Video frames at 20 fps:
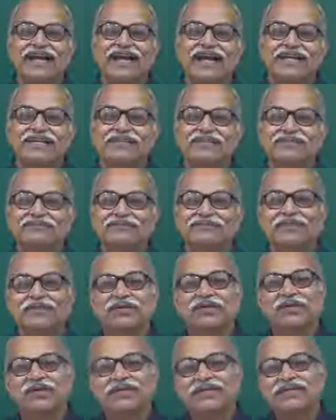and we
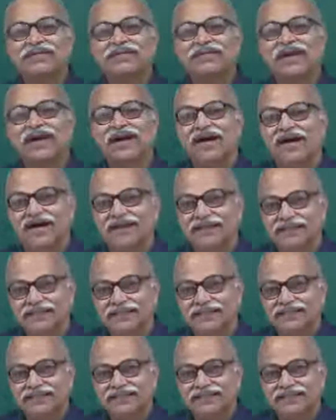call it high.